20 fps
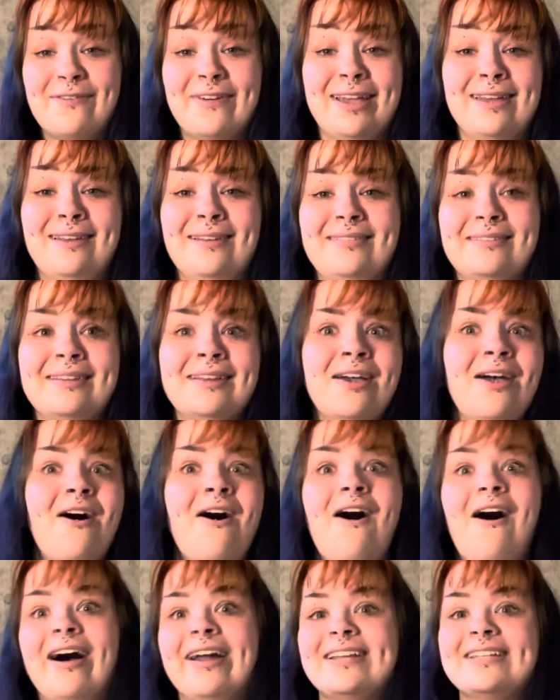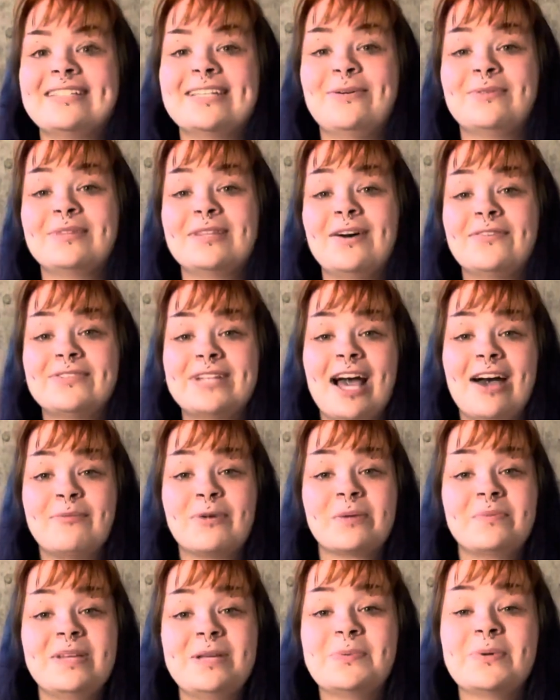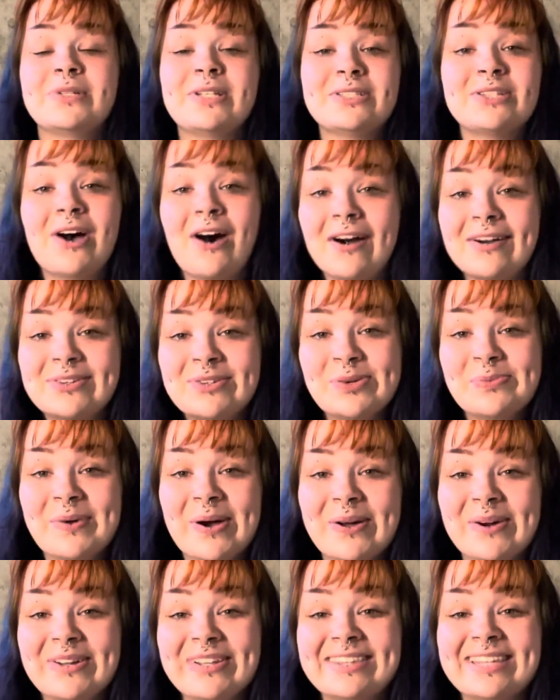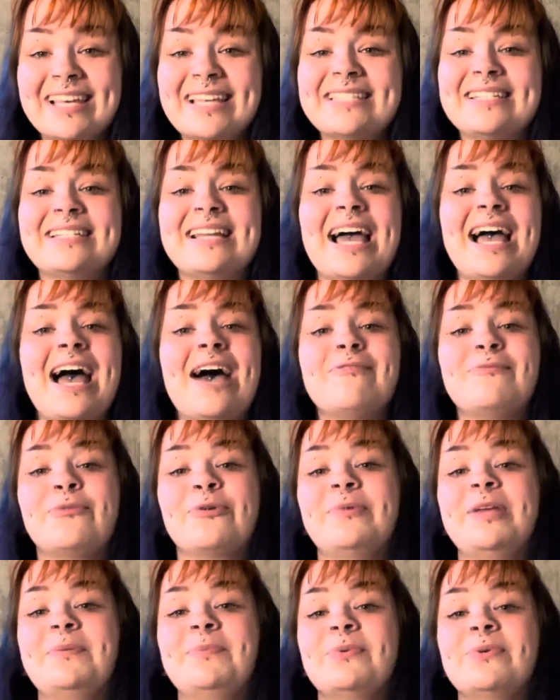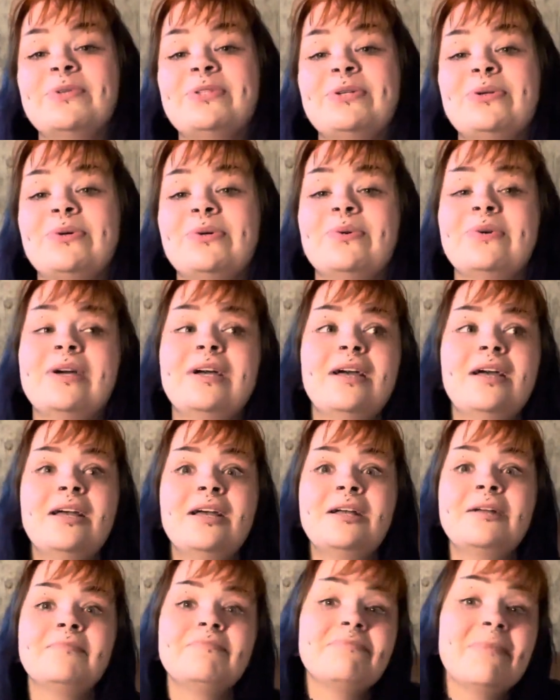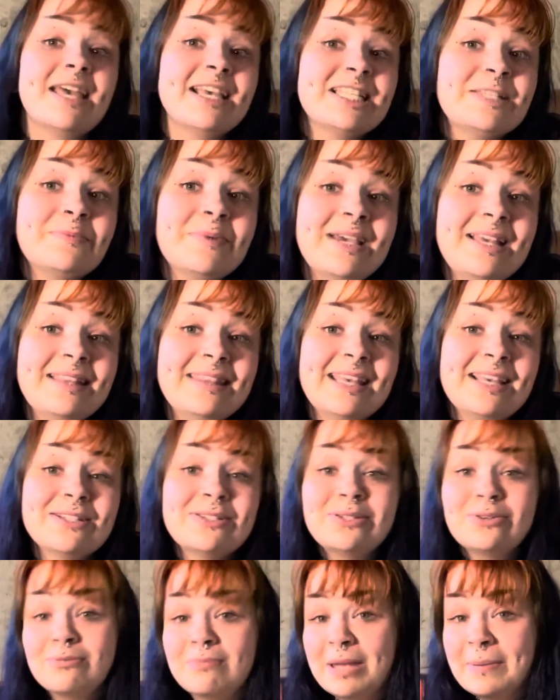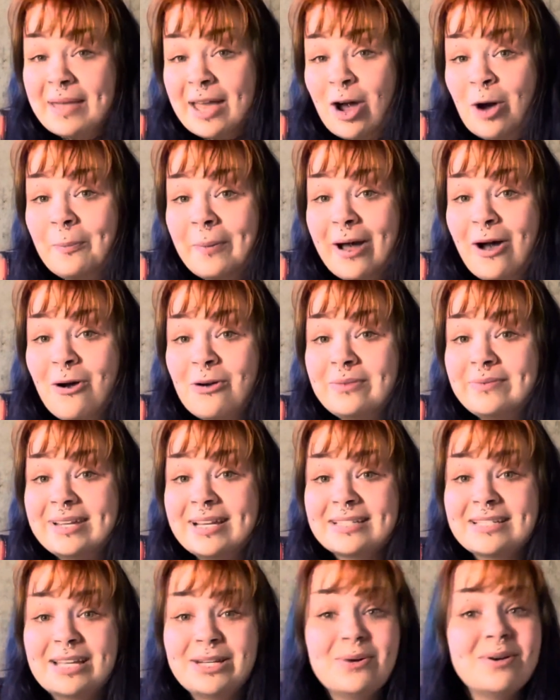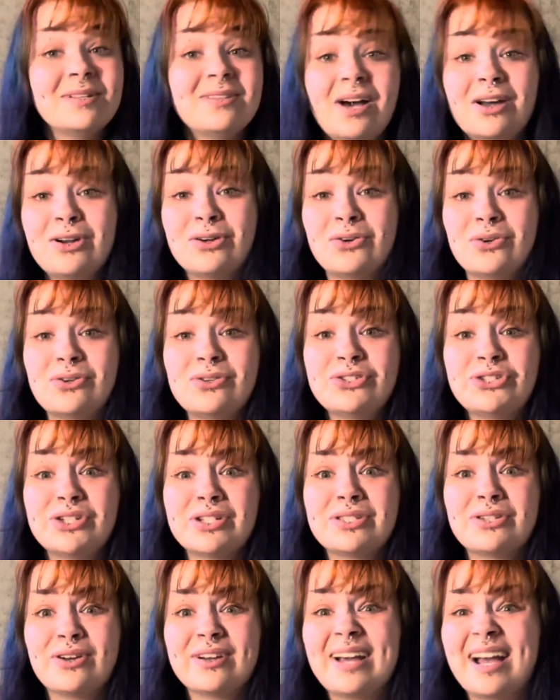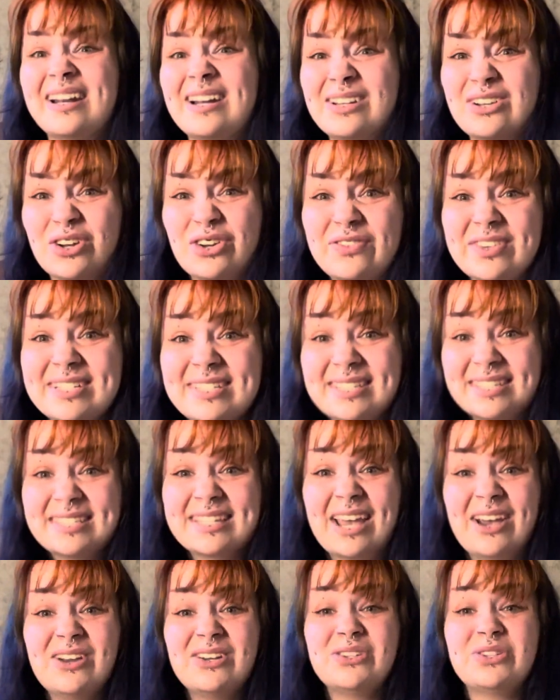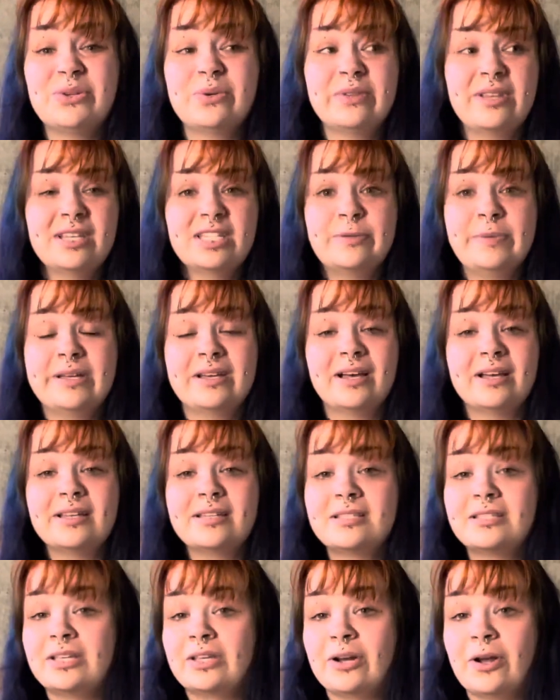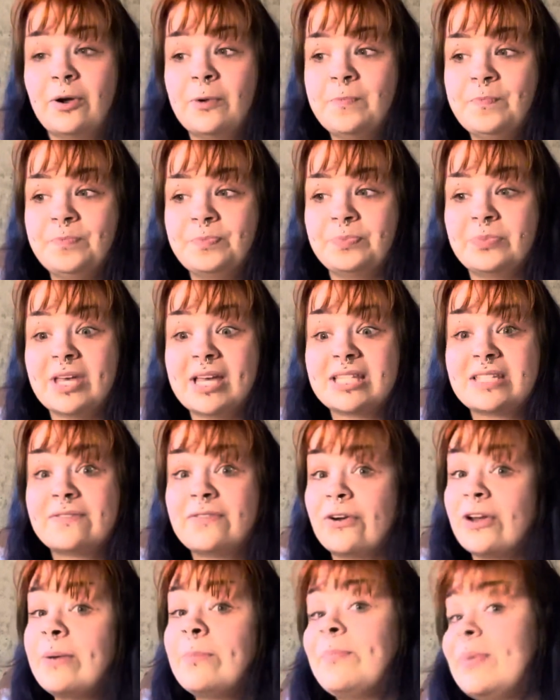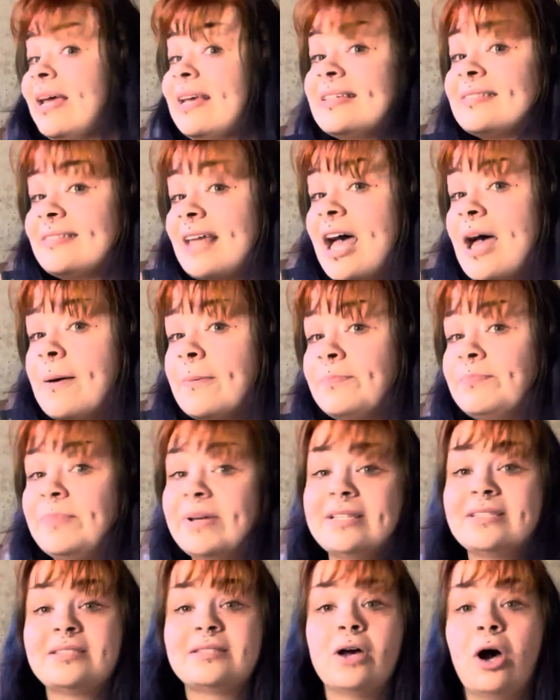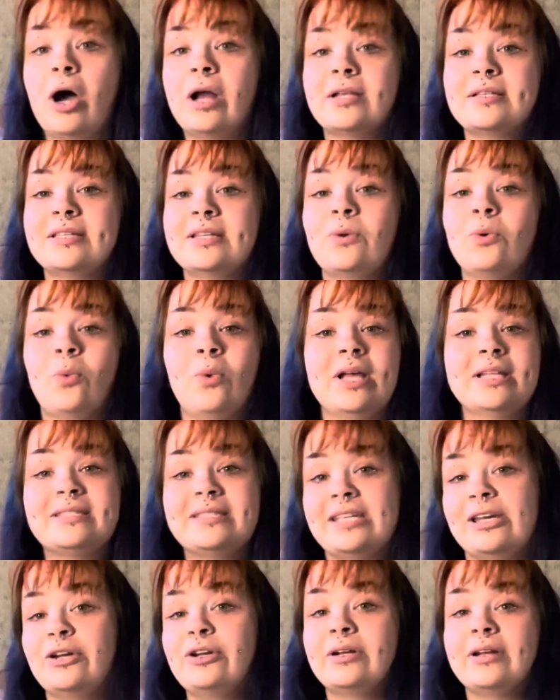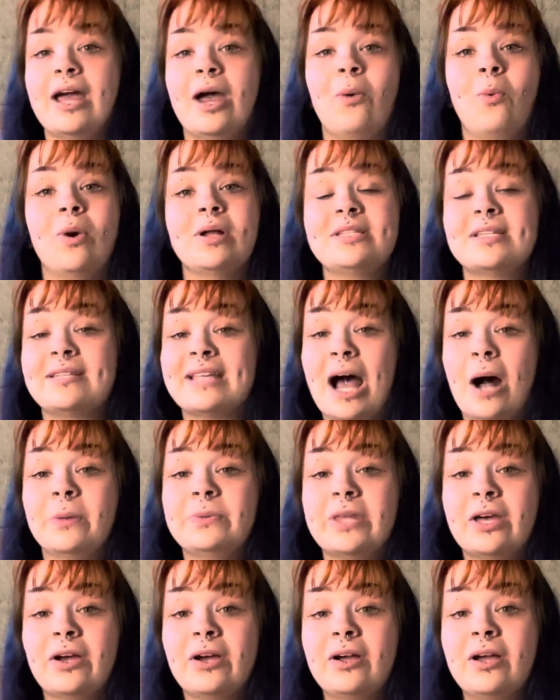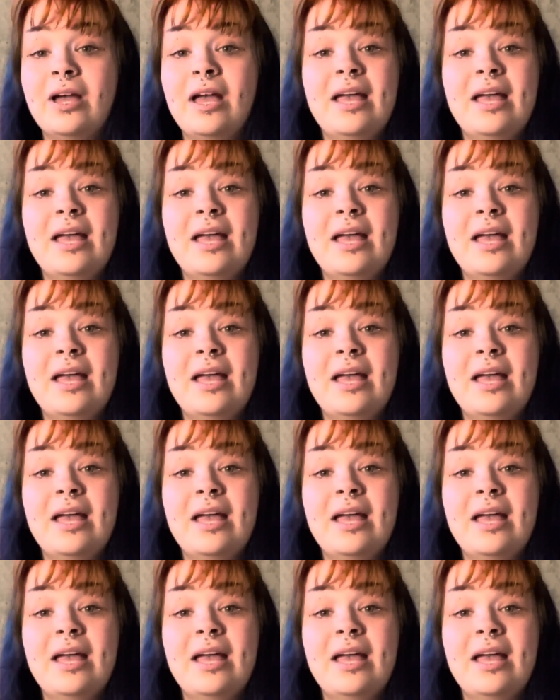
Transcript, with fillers: like honestly would love to have more people to talk to about all this and have more people to explain things to, maybe help out because I know a lot of girls just are kind of nervous and scared to do this because, you know, it's a very big step. It's honestly, it's the internet. Once it's out there,